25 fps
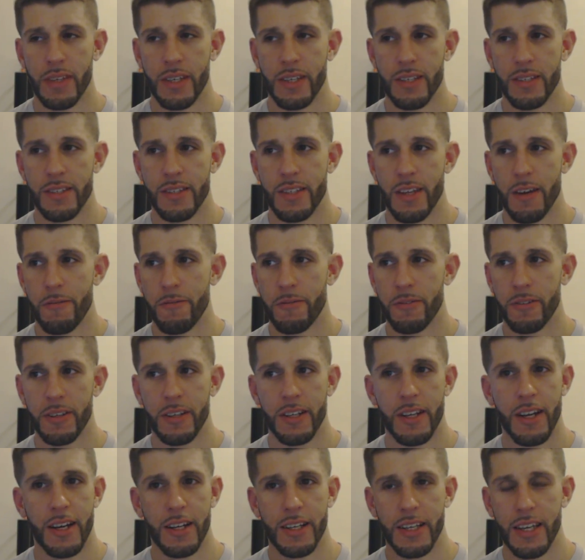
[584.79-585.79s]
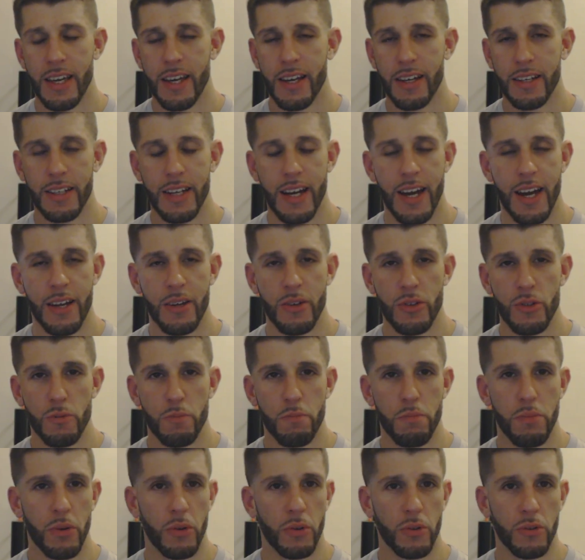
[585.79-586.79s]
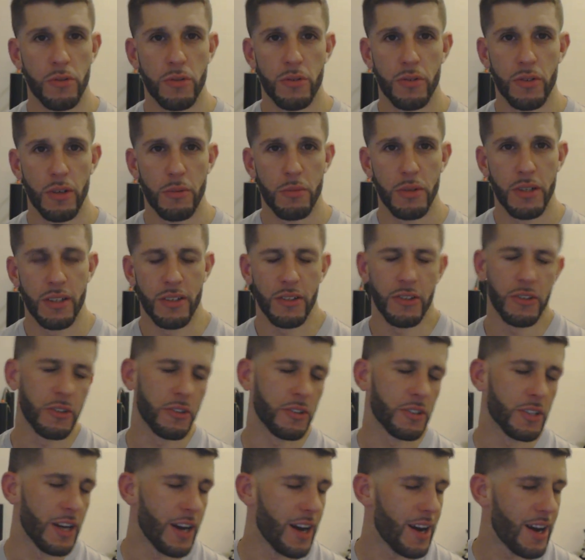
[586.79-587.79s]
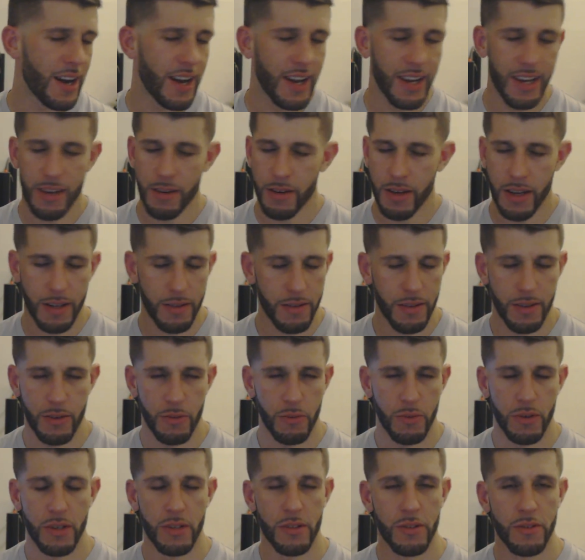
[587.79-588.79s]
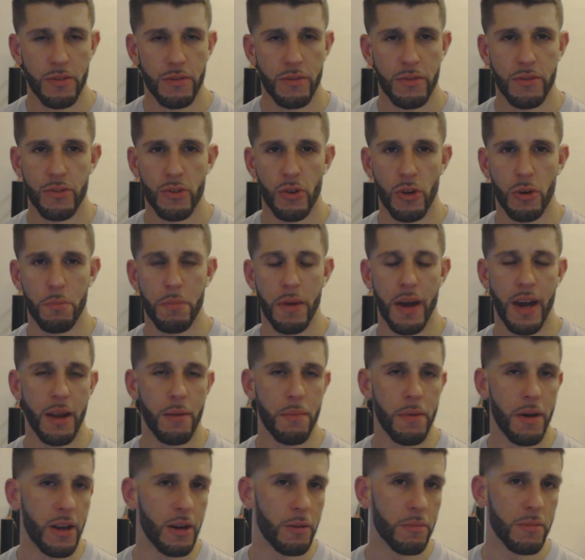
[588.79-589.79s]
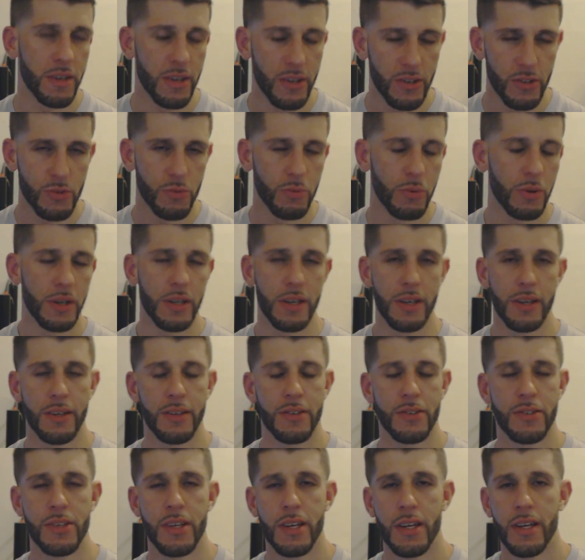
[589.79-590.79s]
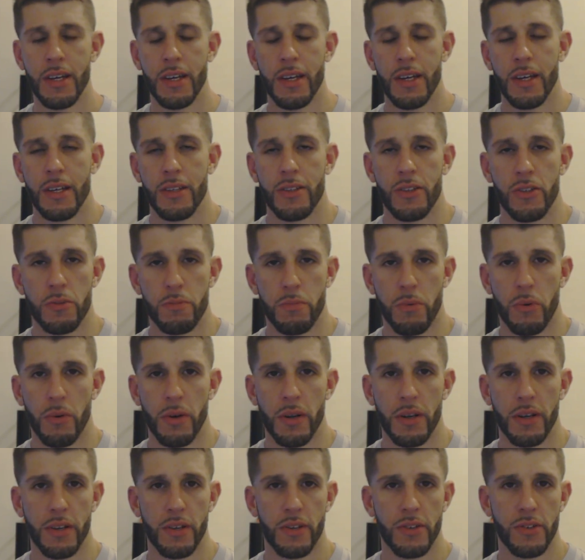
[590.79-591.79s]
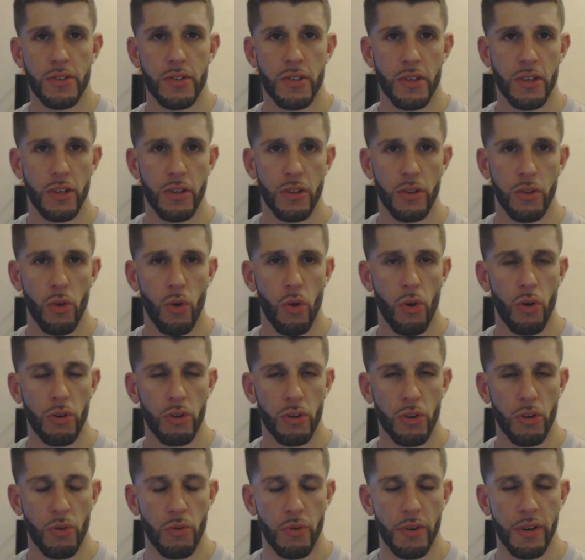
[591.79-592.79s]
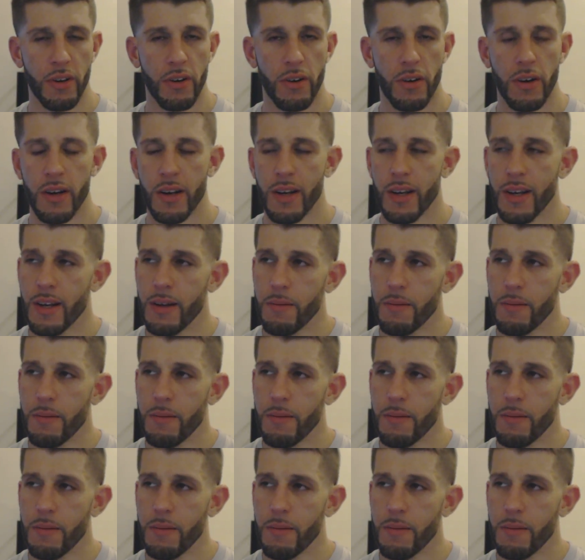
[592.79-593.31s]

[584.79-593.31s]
He's definitely not a guy who's built. I mean, good guy. I don't want to talk bad about him. He is what he is at this point in his long career.